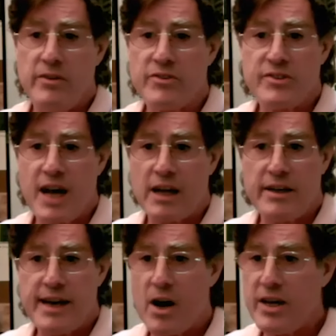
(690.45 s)
and
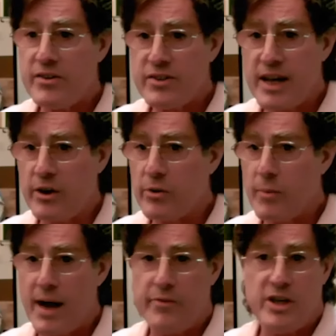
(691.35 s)
solidarity centered
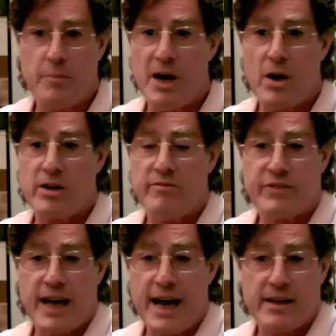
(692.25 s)
around the American
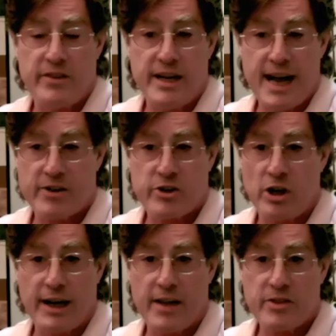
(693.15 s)
flag and the
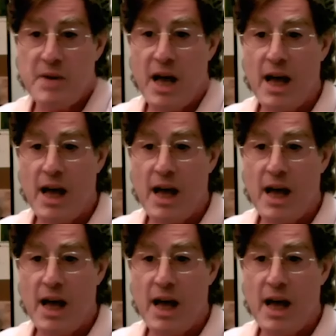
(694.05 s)
national anthem,